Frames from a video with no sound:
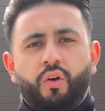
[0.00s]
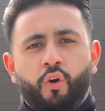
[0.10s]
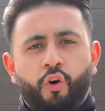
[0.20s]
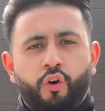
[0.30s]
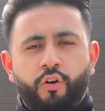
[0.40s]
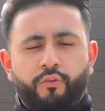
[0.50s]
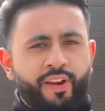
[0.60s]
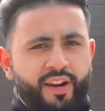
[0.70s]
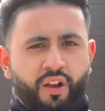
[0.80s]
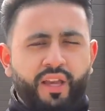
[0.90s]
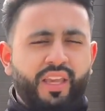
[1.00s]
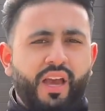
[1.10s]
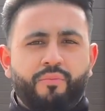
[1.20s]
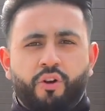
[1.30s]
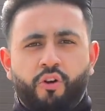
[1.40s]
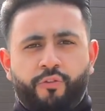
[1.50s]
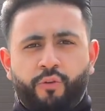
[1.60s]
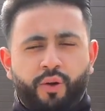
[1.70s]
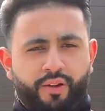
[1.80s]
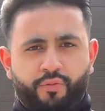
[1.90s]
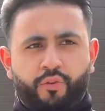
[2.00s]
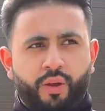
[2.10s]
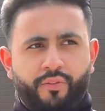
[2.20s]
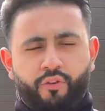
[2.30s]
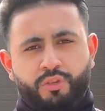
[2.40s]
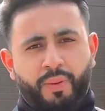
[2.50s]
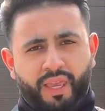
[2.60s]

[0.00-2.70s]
or red light camera, or for whoever is